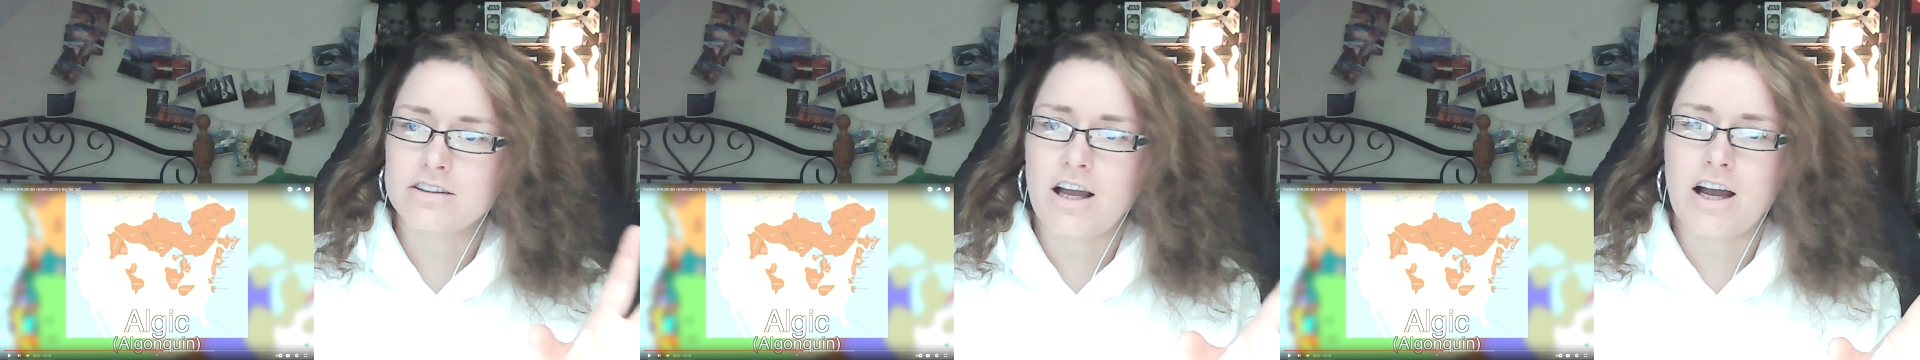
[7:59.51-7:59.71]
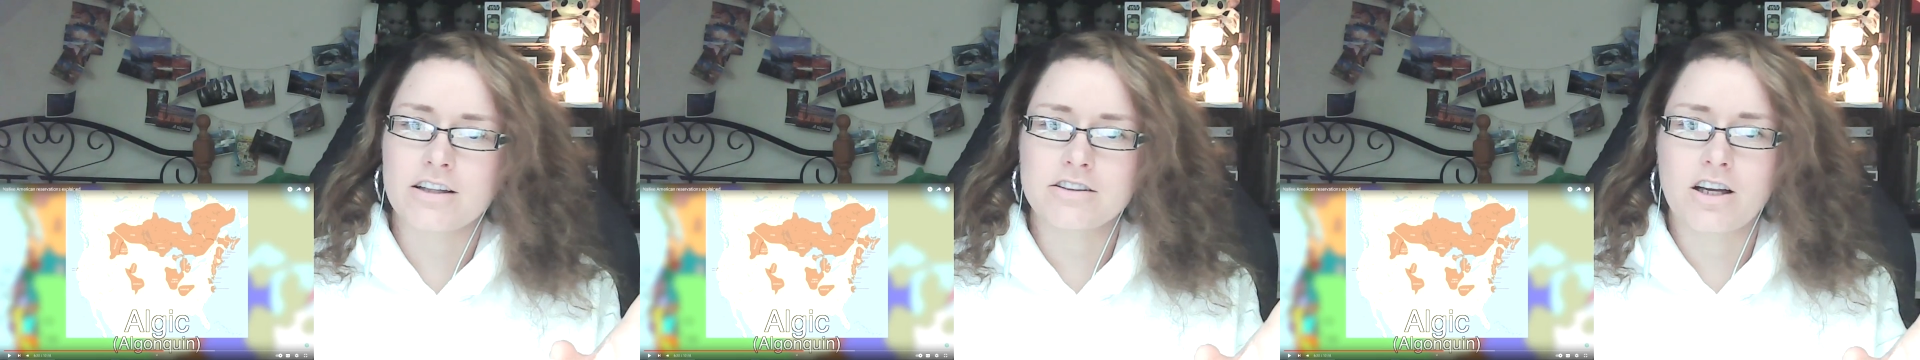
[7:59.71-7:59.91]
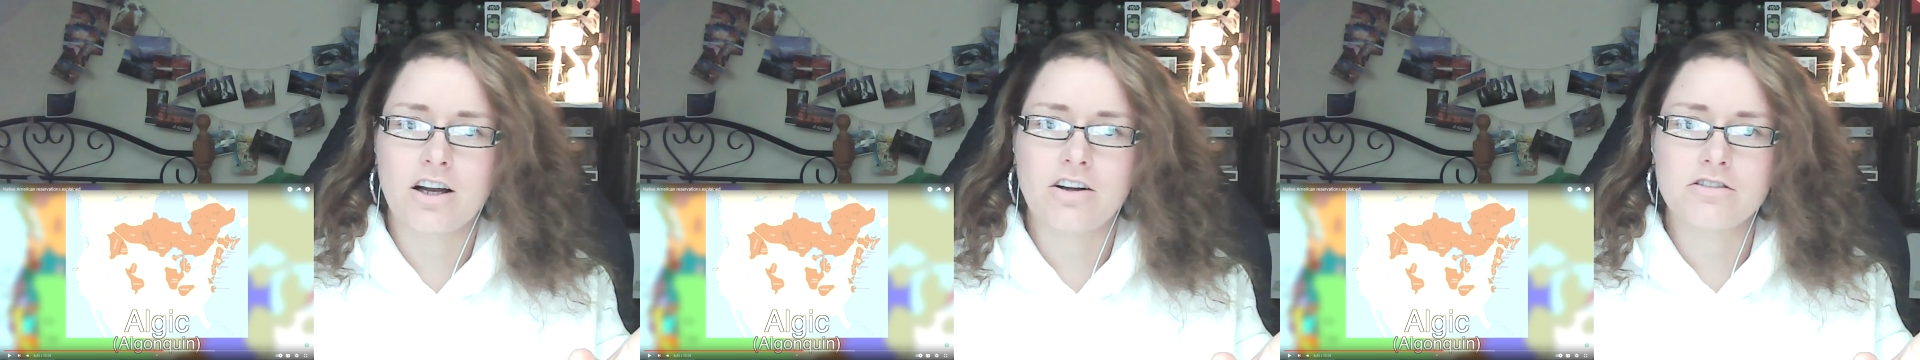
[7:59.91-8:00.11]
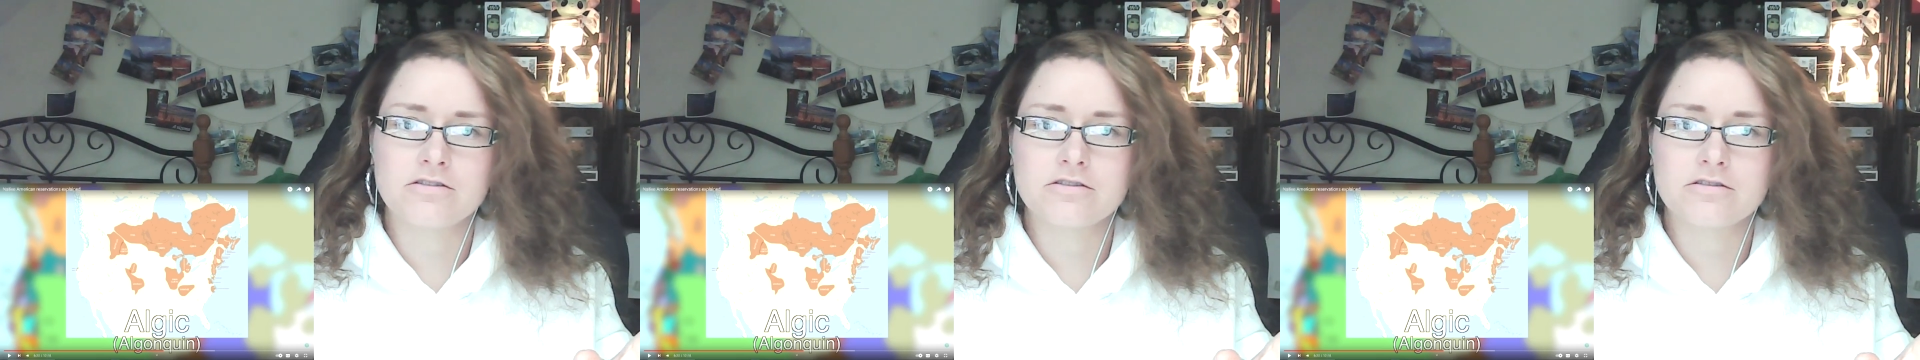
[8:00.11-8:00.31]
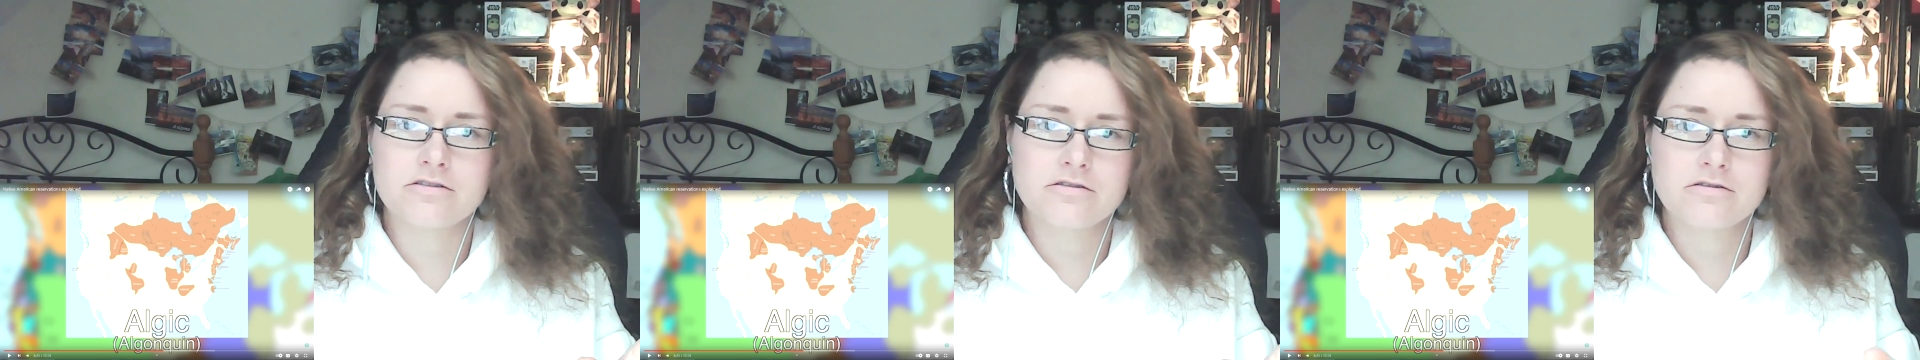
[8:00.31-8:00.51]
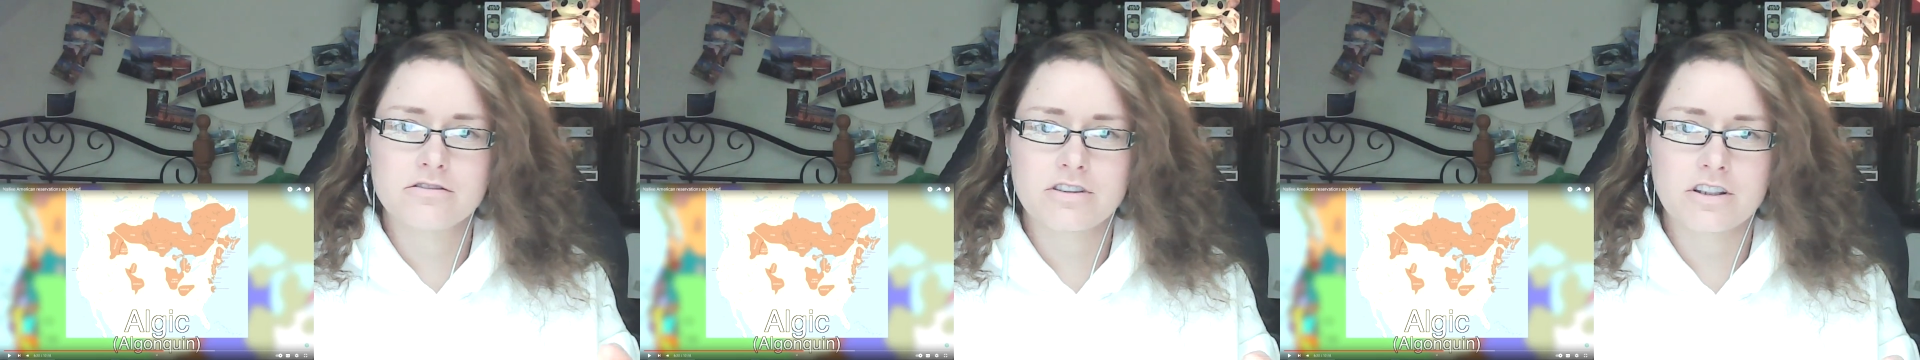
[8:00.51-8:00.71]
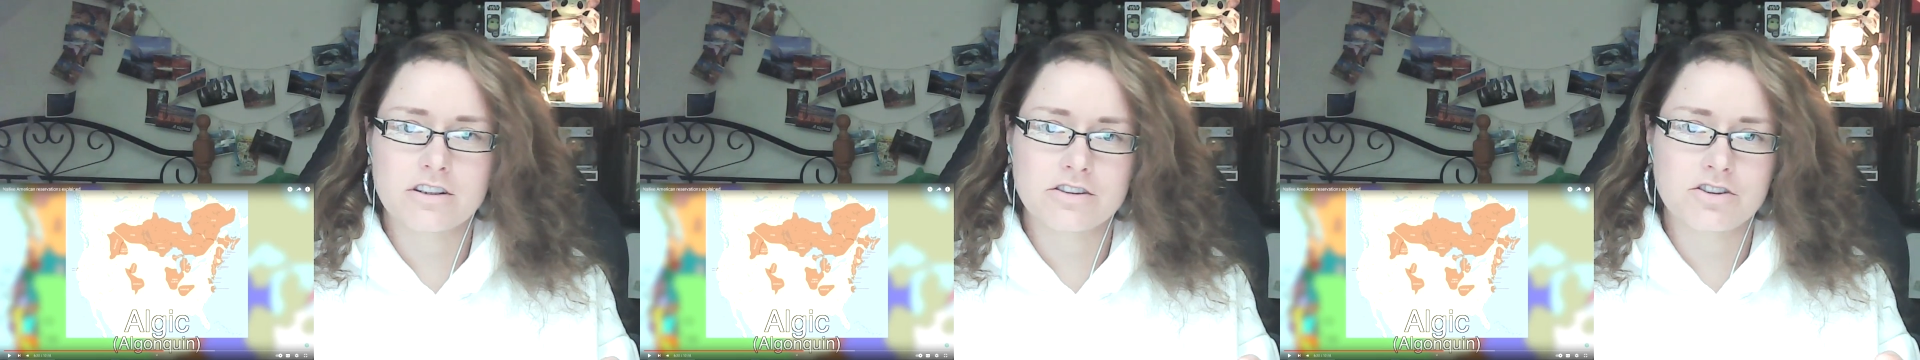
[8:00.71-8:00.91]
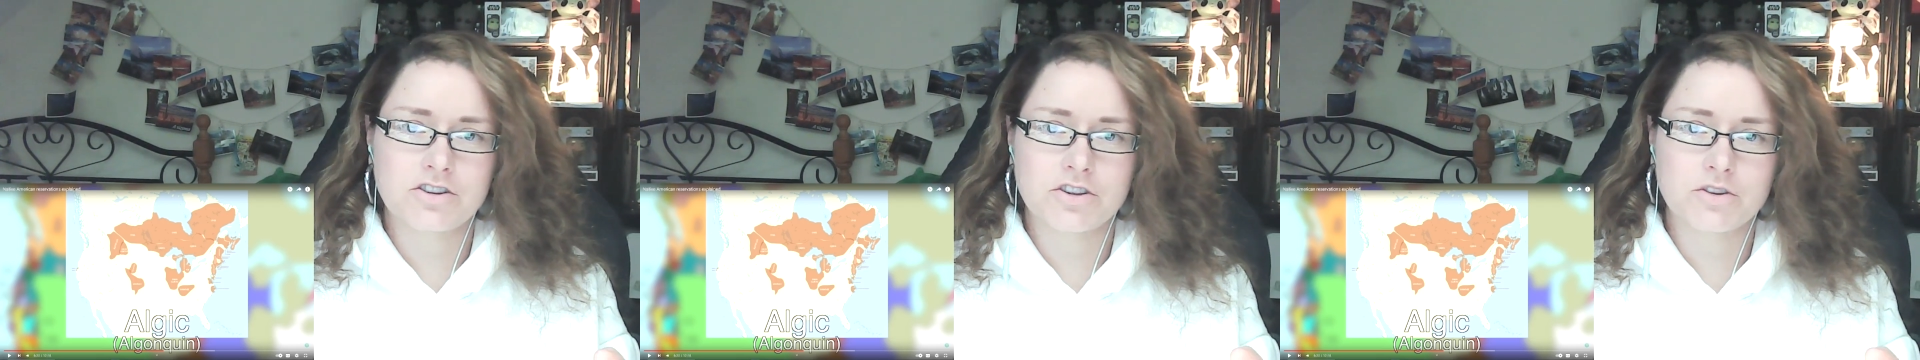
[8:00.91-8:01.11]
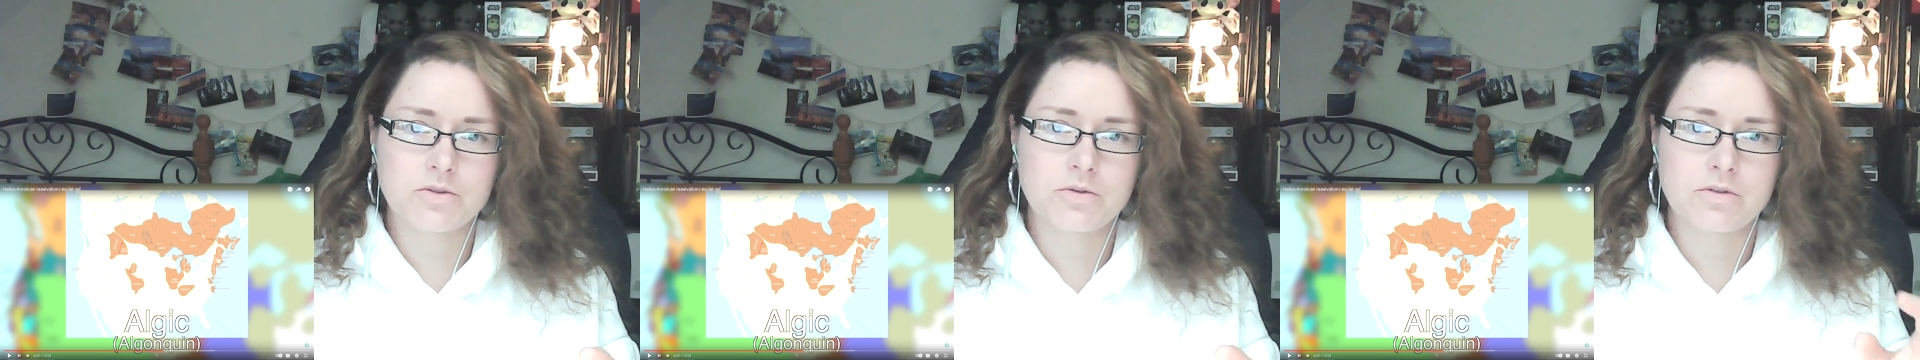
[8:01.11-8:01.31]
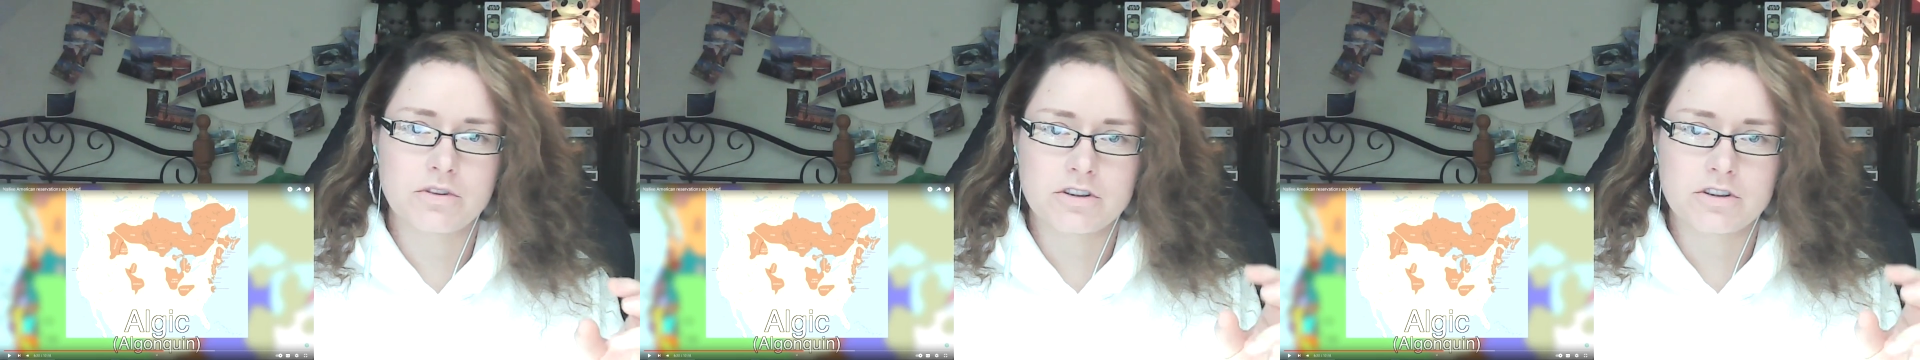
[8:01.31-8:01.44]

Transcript: add-on thing to